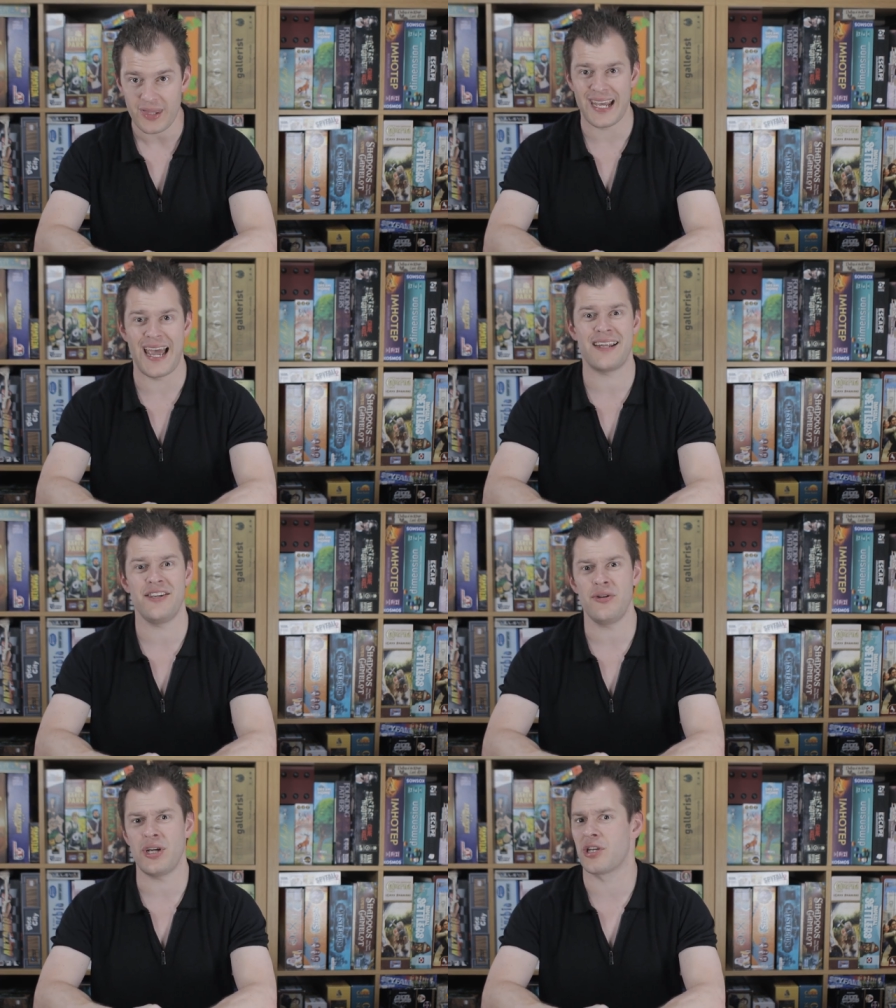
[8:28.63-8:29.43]
And the
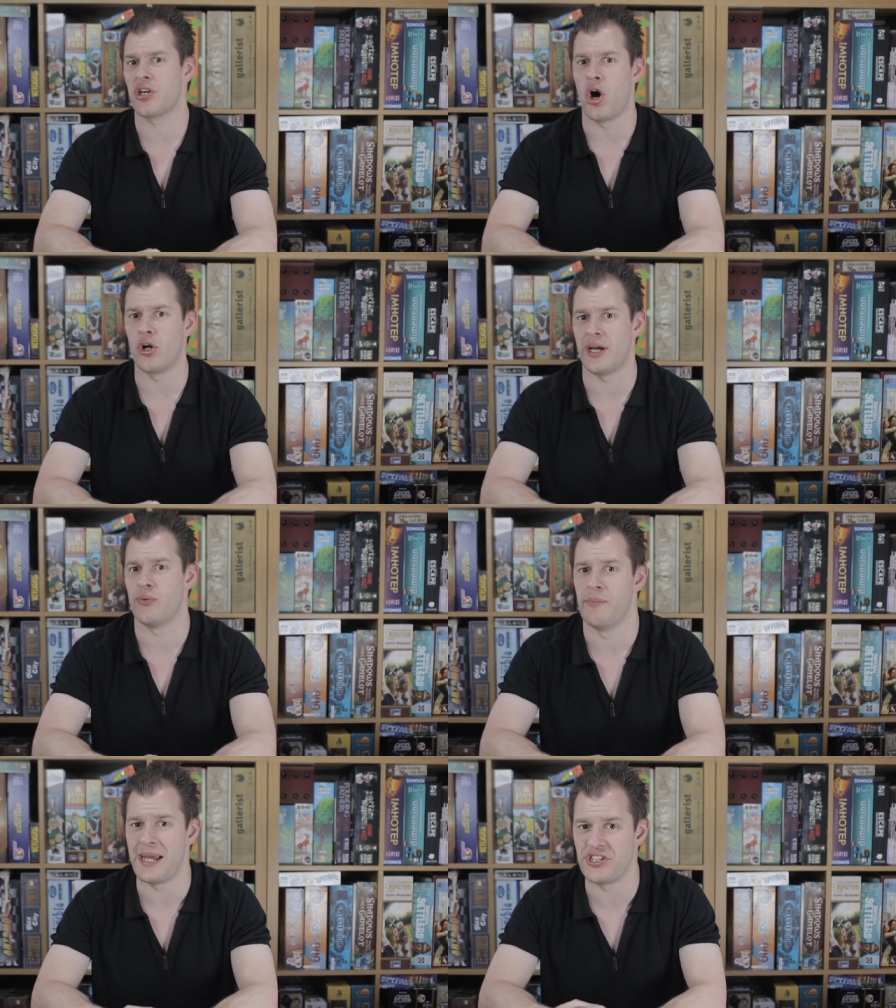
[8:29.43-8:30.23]
only other con I
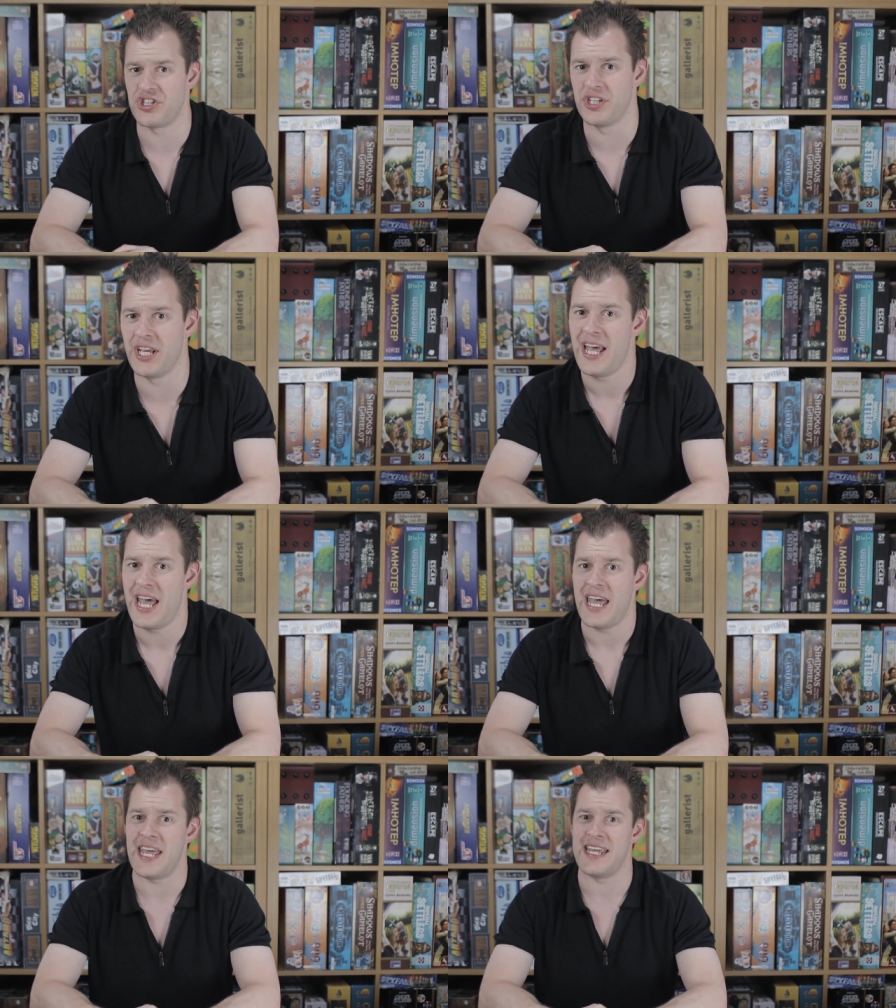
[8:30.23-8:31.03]
will mention
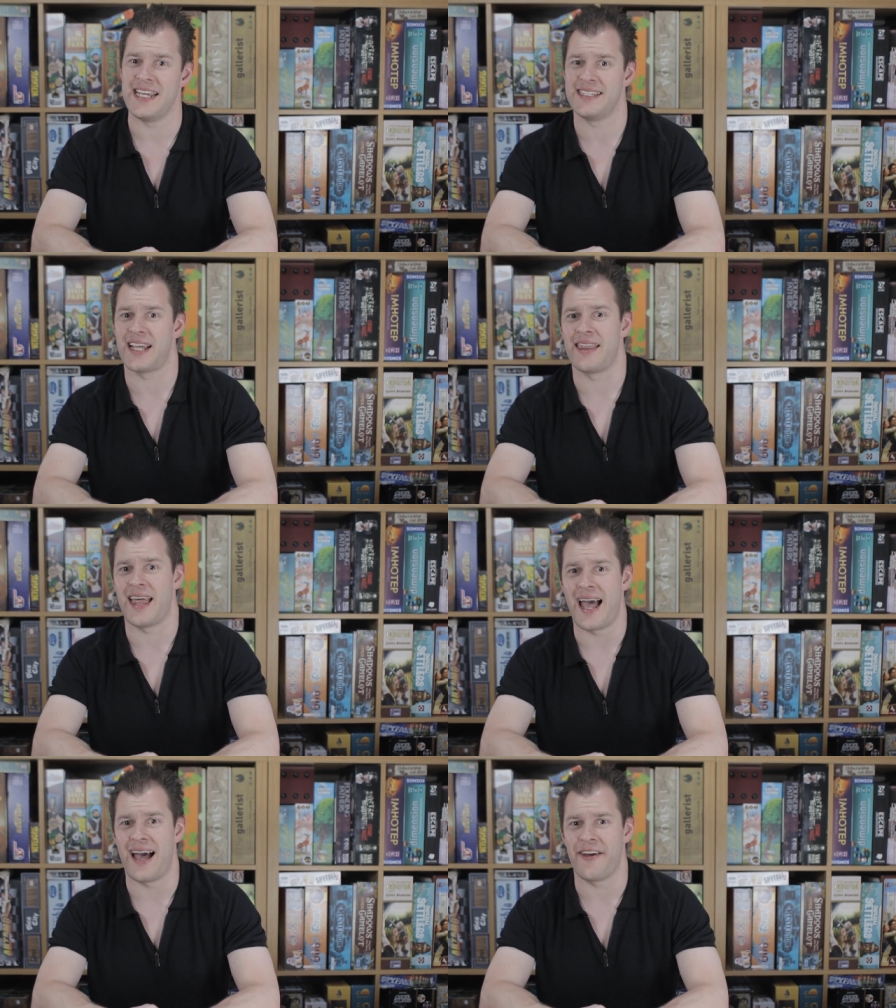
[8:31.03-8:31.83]
is
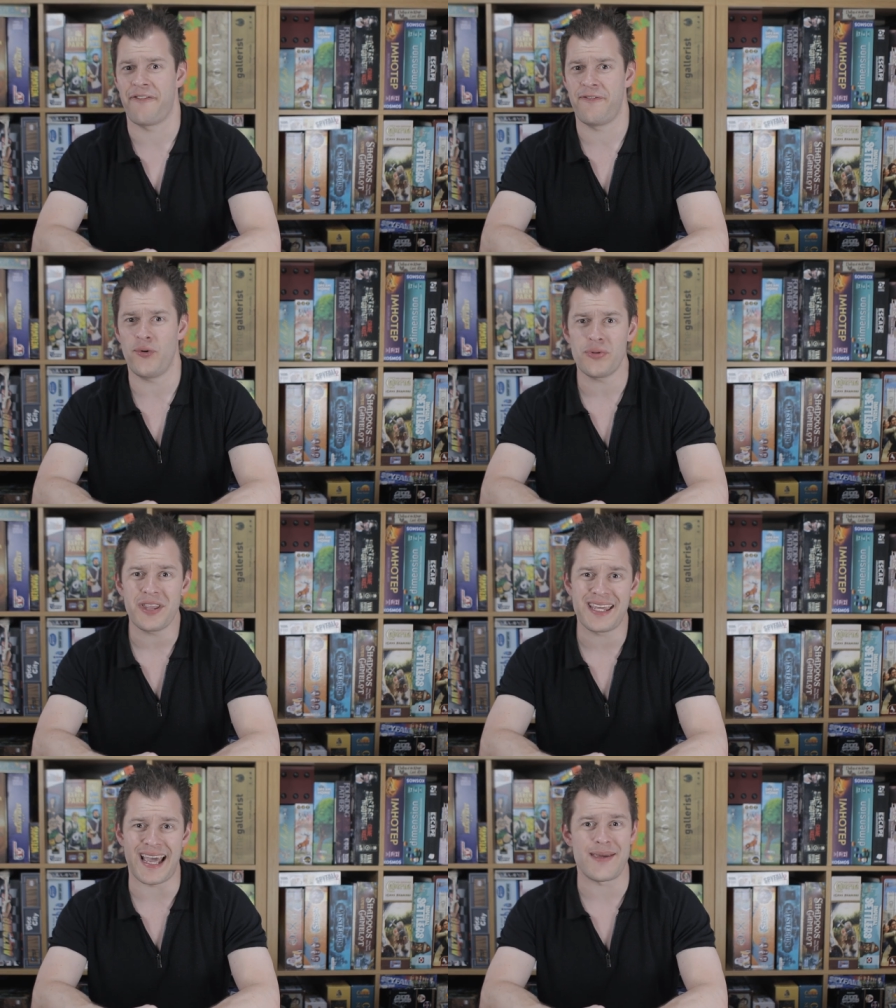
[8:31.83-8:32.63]
that I thought the
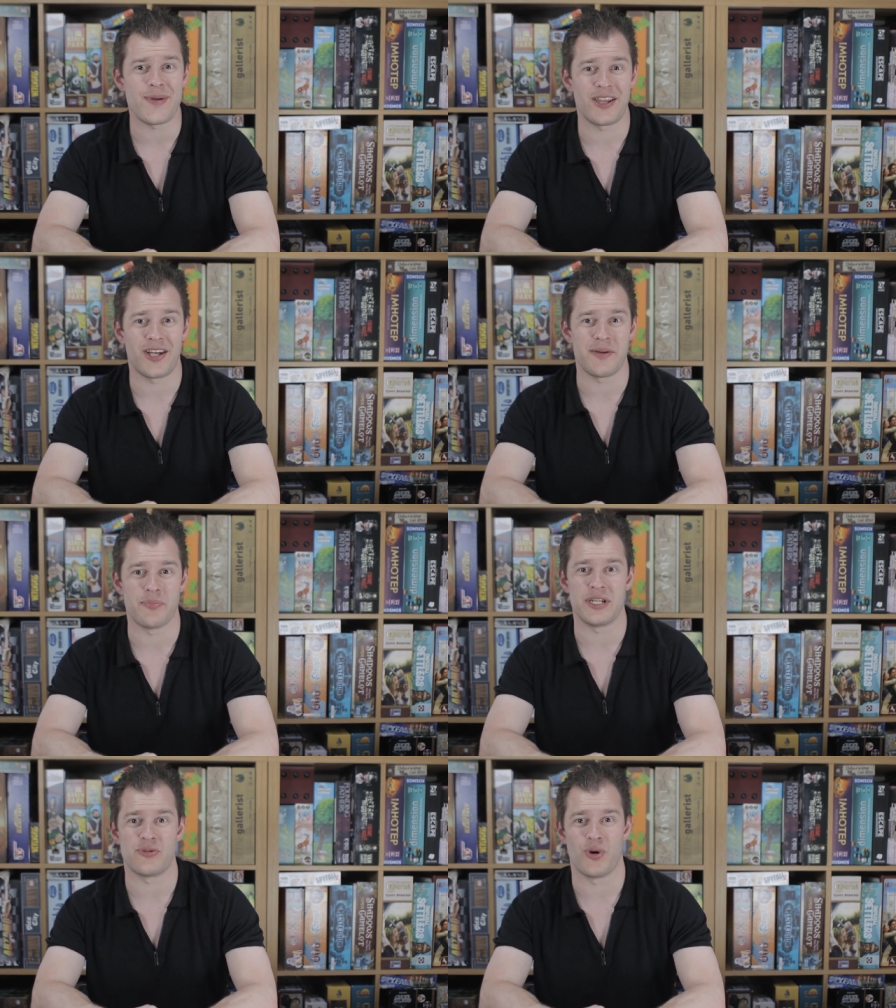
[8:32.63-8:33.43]
gaming
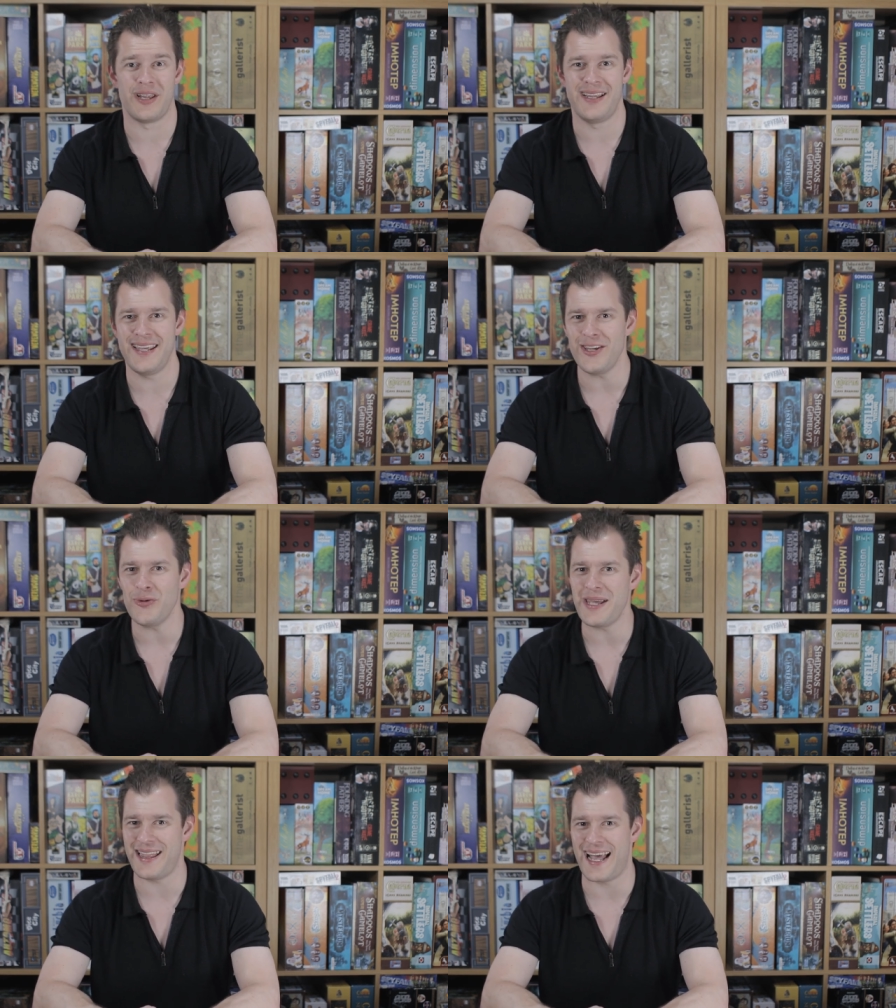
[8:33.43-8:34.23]
libraries were a little
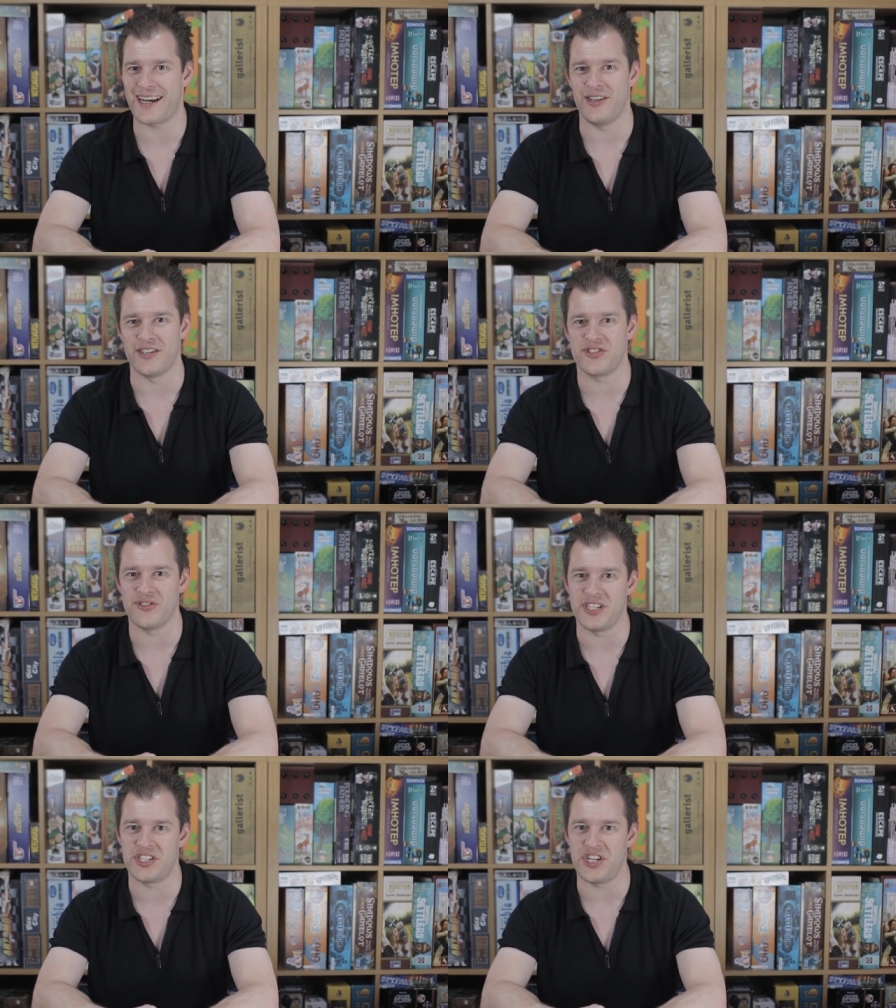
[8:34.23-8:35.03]
bit lackluster
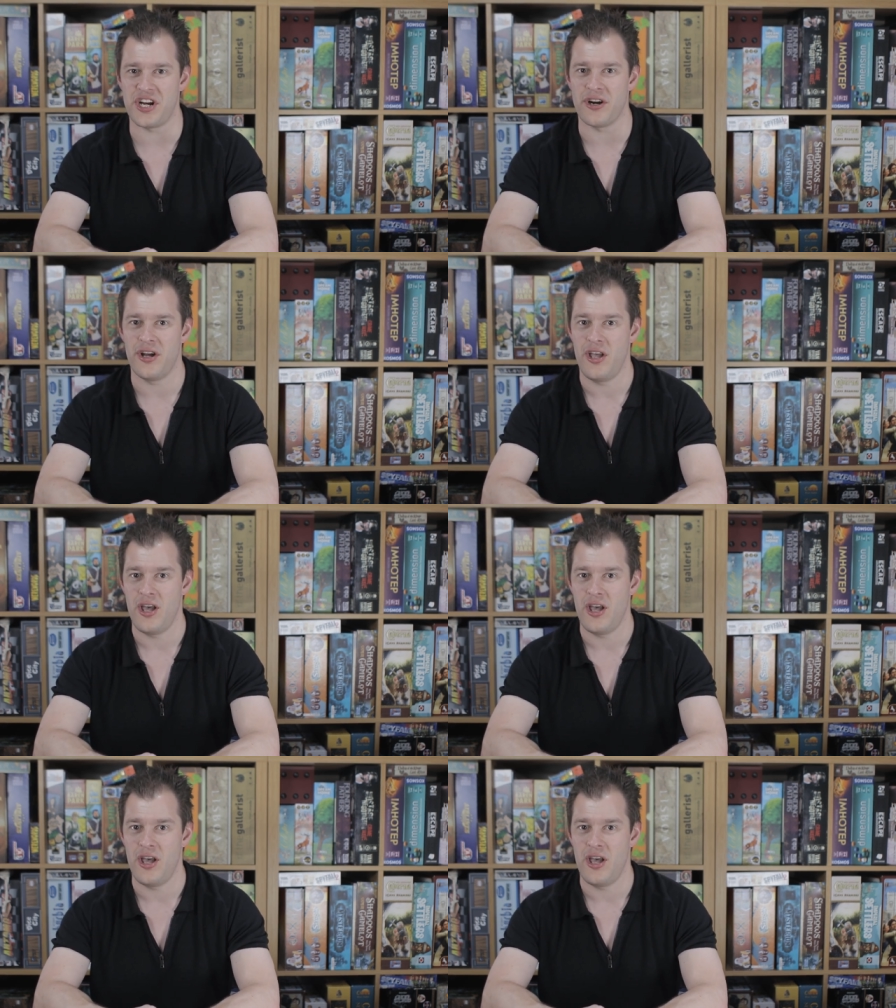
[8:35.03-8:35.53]
this year.